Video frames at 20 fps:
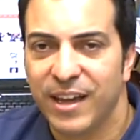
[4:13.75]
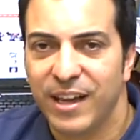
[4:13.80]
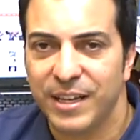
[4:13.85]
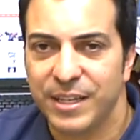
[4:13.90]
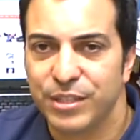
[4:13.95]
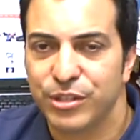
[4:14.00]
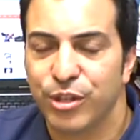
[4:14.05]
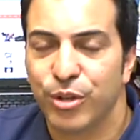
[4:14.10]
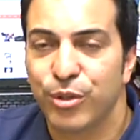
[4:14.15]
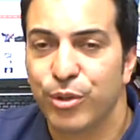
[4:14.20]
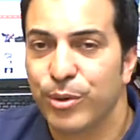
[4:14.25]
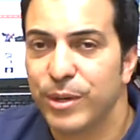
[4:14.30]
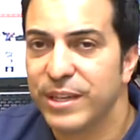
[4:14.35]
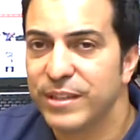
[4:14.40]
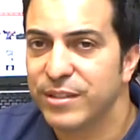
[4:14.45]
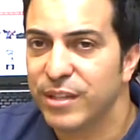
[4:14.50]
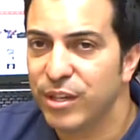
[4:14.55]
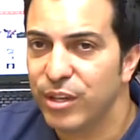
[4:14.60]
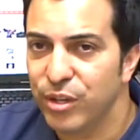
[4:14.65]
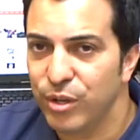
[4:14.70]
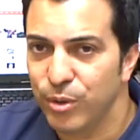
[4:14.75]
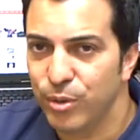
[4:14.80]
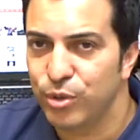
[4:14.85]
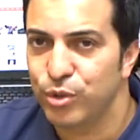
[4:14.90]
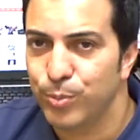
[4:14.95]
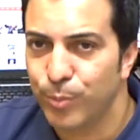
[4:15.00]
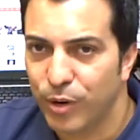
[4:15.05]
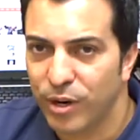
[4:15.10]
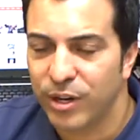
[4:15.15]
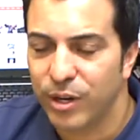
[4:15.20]
So there is a huge
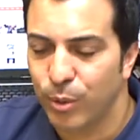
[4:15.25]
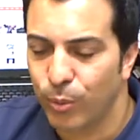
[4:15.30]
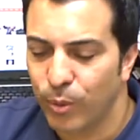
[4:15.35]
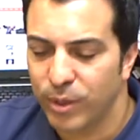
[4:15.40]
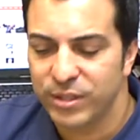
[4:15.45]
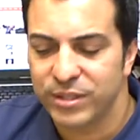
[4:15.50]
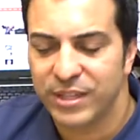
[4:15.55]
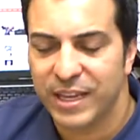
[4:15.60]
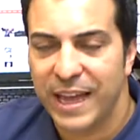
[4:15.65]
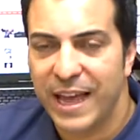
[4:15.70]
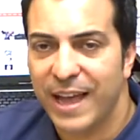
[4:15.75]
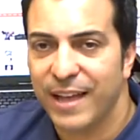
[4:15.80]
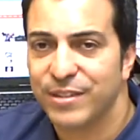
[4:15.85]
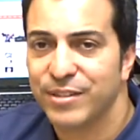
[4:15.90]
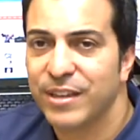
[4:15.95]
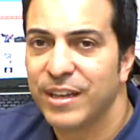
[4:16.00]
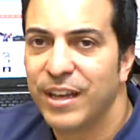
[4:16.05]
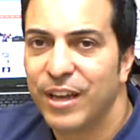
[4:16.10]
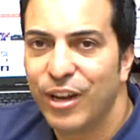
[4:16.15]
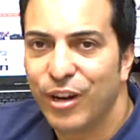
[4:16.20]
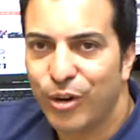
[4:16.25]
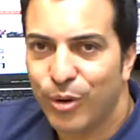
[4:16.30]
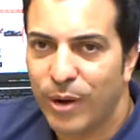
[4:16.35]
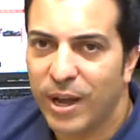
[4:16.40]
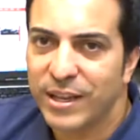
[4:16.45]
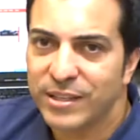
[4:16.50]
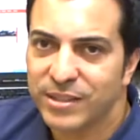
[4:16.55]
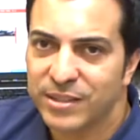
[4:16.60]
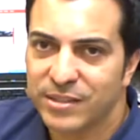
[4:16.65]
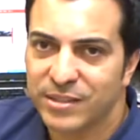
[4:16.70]
market. Once gas
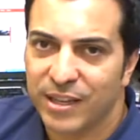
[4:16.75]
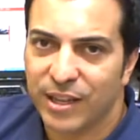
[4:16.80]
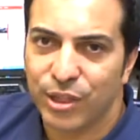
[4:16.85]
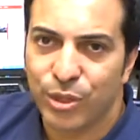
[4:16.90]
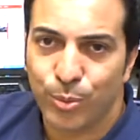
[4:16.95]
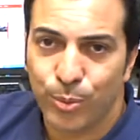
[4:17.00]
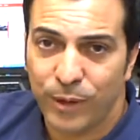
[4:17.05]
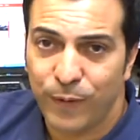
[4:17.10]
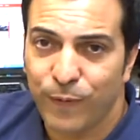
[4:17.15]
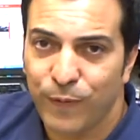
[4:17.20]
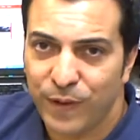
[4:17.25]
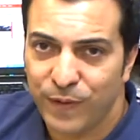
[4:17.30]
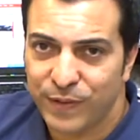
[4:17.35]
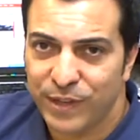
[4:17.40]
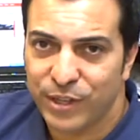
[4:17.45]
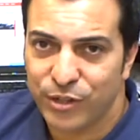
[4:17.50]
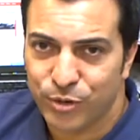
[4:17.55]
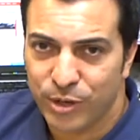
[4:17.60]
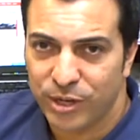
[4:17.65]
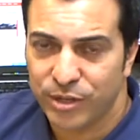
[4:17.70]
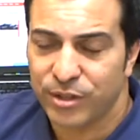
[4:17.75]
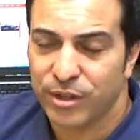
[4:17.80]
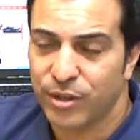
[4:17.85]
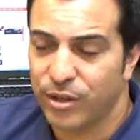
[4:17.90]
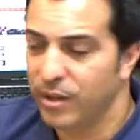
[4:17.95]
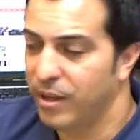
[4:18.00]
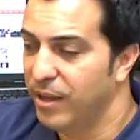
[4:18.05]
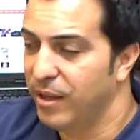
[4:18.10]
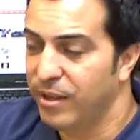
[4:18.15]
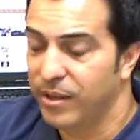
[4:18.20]
crosses that 350
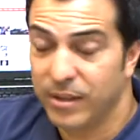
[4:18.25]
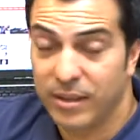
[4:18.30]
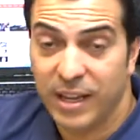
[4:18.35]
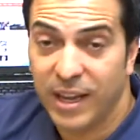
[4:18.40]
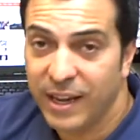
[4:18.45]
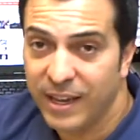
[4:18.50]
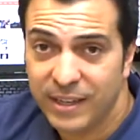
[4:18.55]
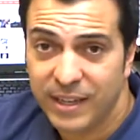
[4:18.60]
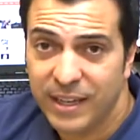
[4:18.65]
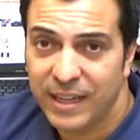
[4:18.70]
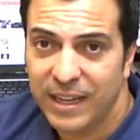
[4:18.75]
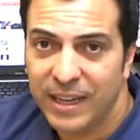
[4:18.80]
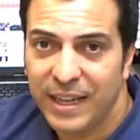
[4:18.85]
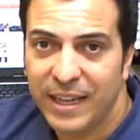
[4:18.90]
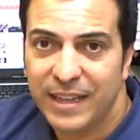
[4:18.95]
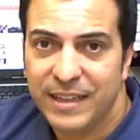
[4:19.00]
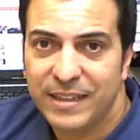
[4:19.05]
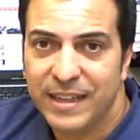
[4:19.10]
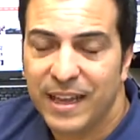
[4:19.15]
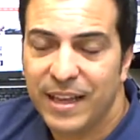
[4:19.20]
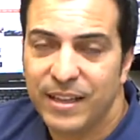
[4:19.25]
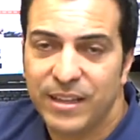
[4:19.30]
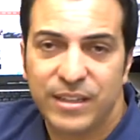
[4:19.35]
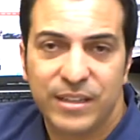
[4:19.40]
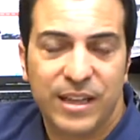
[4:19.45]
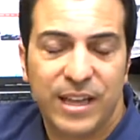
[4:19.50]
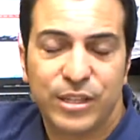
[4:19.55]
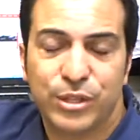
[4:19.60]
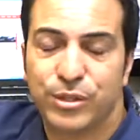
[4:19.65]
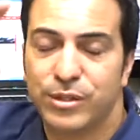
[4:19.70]
line,
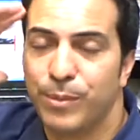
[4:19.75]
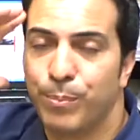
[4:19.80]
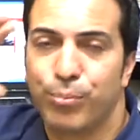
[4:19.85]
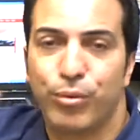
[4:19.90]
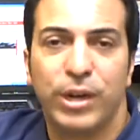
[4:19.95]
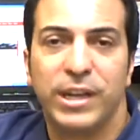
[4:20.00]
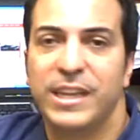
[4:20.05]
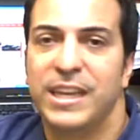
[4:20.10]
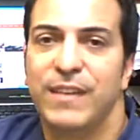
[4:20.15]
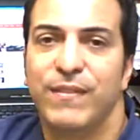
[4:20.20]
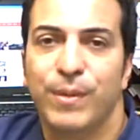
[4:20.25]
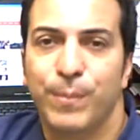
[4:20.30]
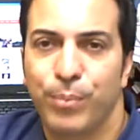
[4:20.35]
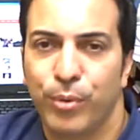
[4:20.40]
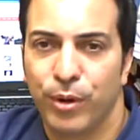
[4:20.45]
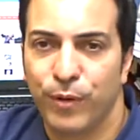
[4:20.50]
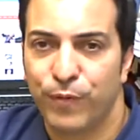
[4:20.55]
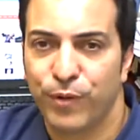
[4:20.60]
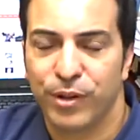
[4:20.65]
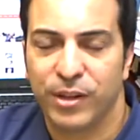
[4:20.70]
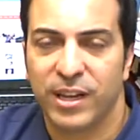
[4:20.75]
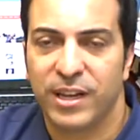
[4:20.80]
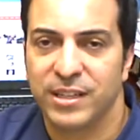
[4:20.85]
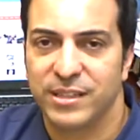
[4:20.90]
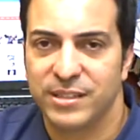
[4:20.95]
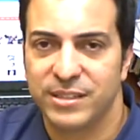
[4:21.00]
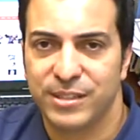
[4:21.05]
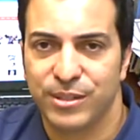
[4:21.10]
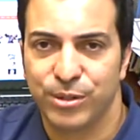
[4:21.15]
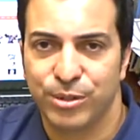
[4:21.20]
that's the break-even point for a lot of
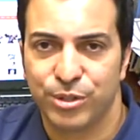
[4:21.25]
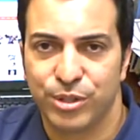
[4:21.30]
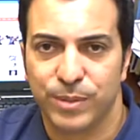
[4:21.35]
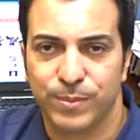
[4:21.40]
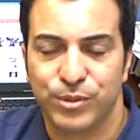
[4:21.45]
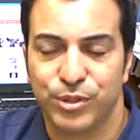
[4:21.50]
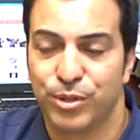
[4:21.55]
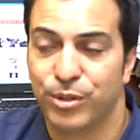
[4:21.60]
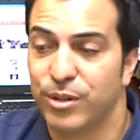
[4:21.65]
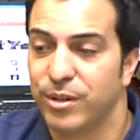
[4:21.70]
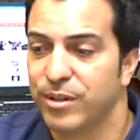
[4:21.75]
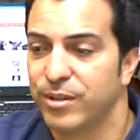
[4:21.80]
these dealerships. Your